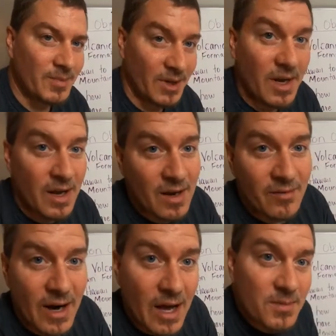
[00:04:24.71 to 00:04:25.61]
But
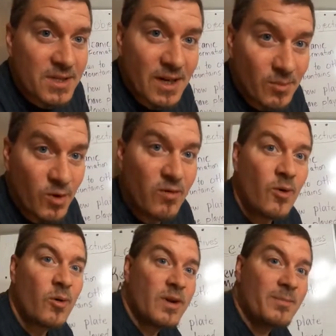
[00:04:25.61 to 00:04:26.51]
for now, I'm just going to move
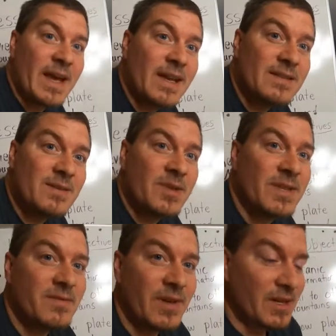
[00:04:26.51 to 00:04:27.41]
forward and making some of
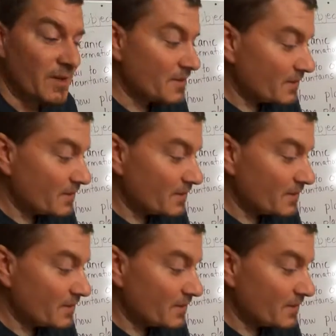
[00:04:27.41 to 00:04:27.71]
these videos.